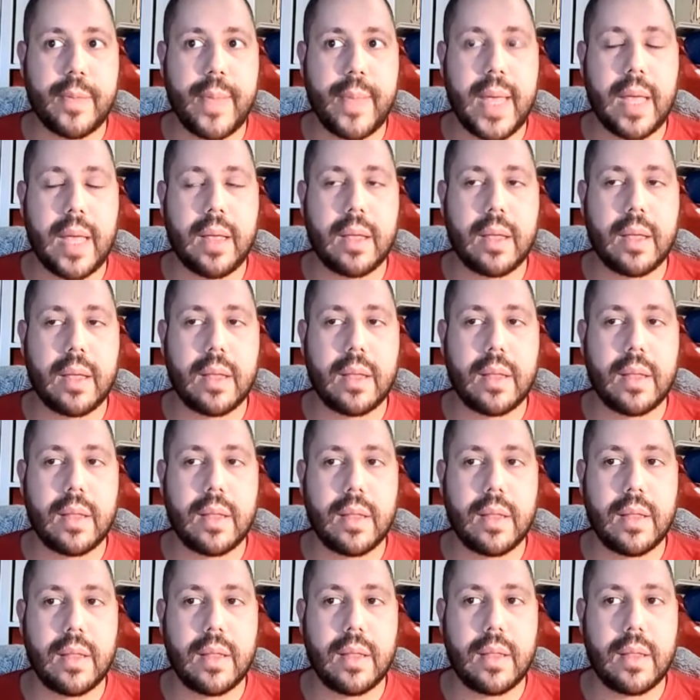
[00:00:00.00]
me
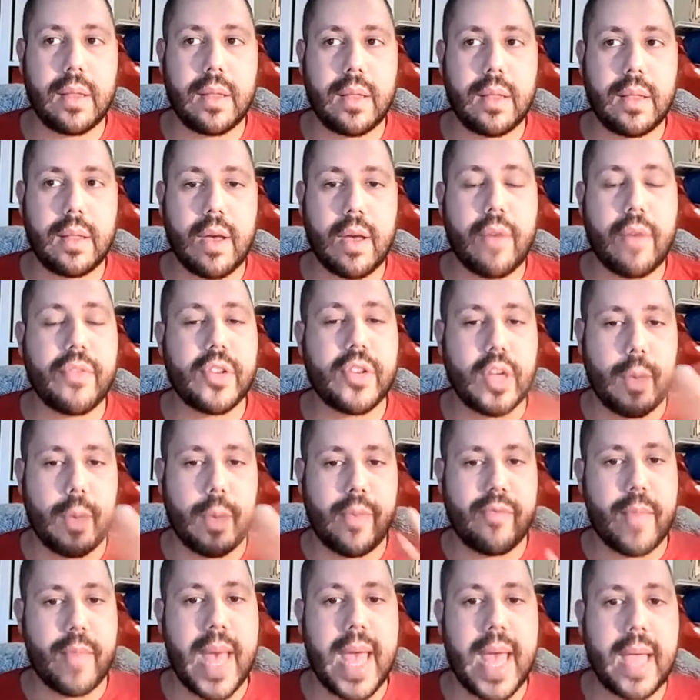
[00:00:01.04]
off the top
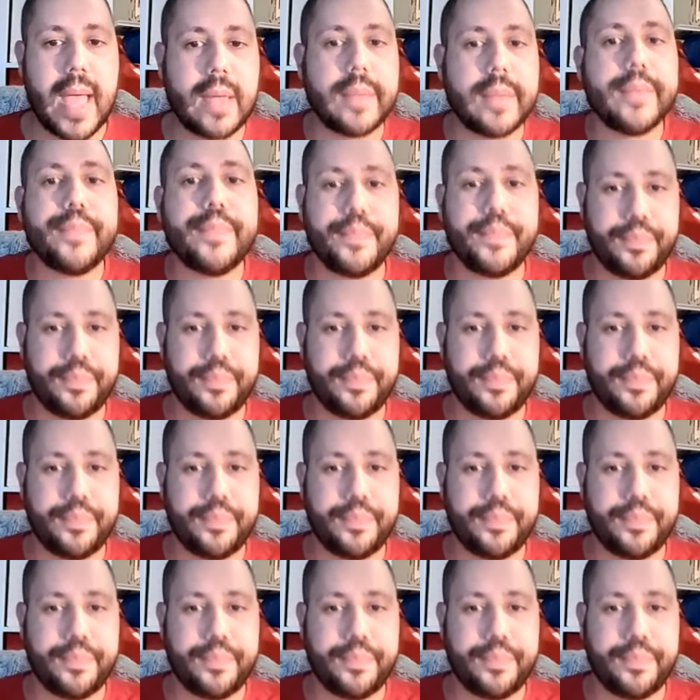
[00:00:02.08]
of my head.